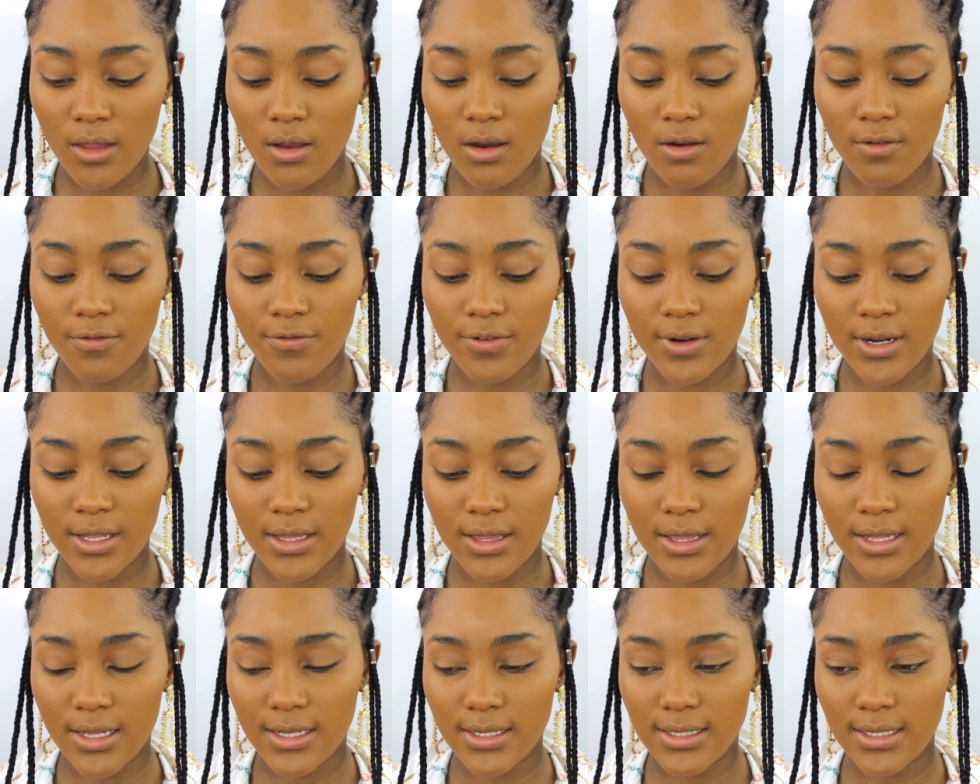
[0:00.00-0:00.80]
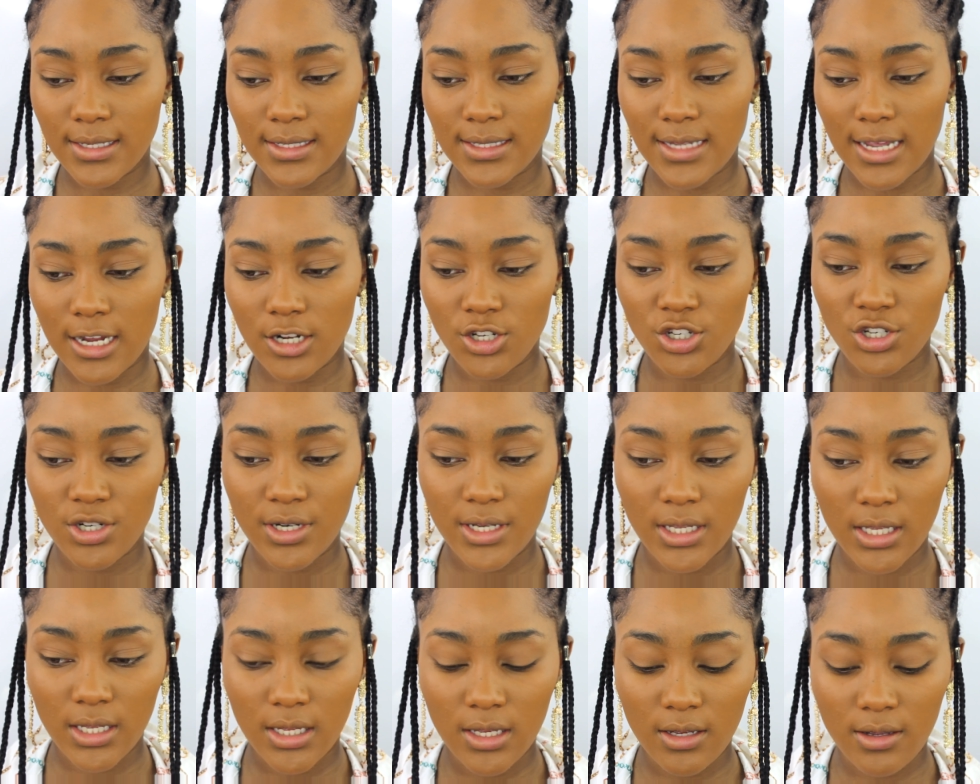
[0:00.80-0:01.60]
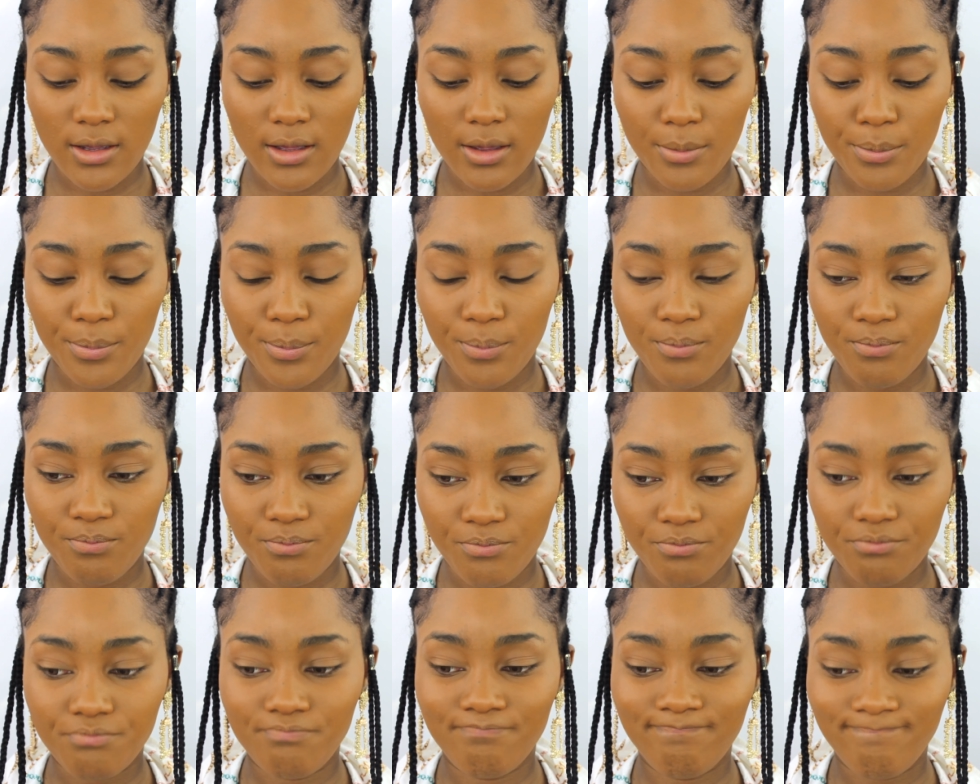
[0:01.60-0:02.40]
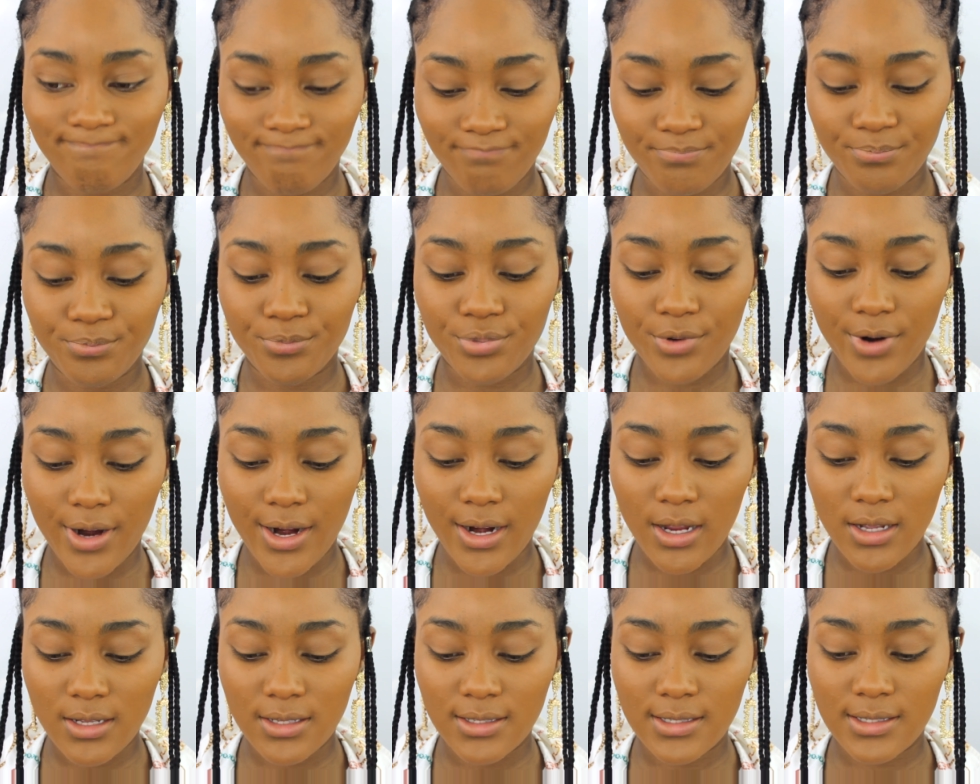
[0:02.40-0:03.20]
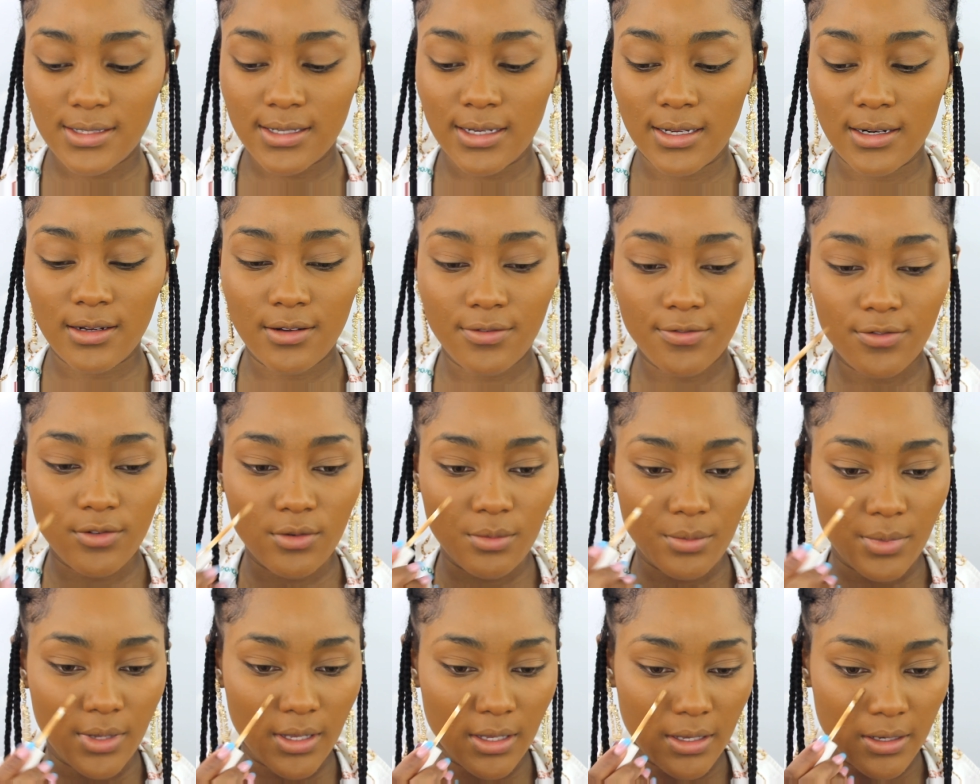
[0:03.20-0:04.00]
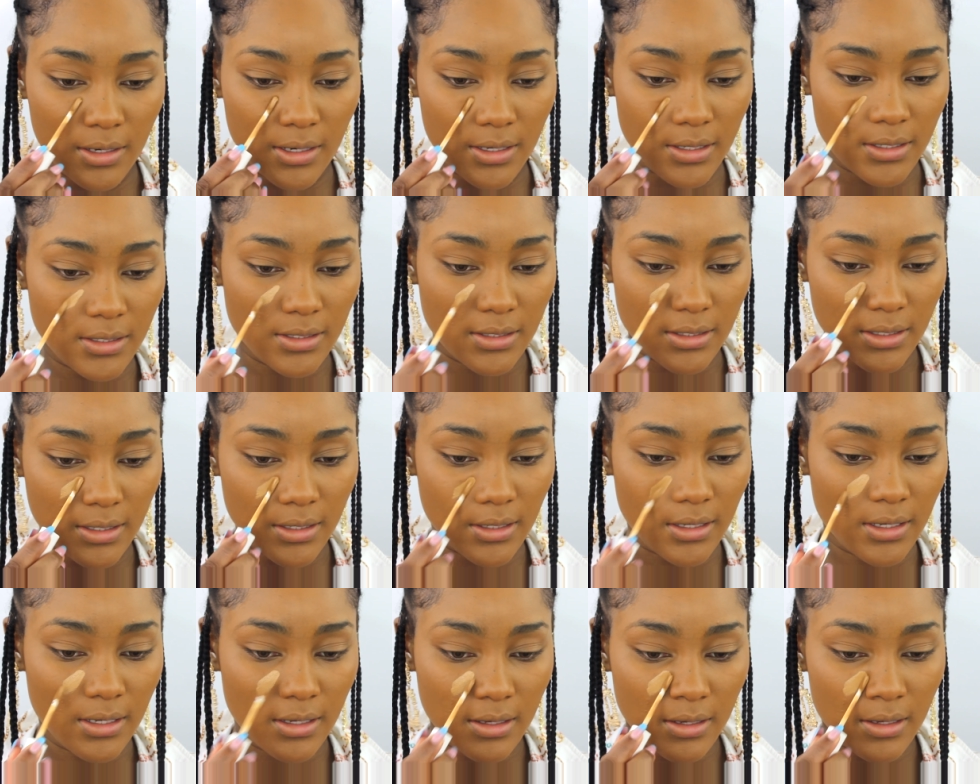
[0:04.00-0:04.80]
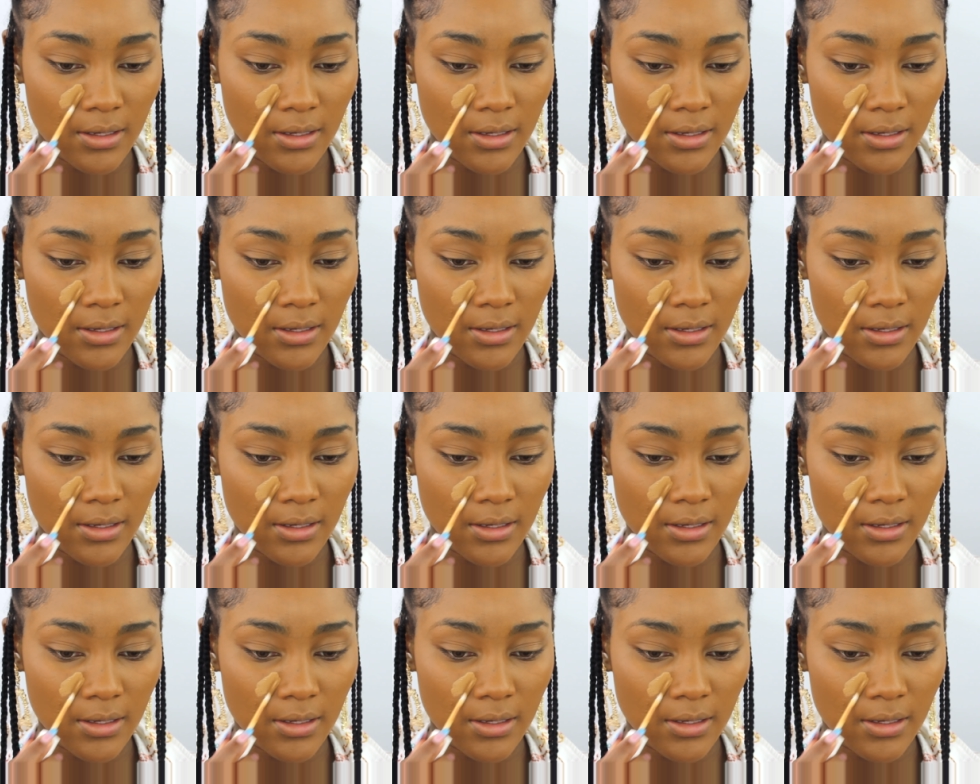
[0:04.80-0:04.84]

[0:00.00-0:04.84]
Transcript: Hopefully this is actually a bright concealer for me. Let's see.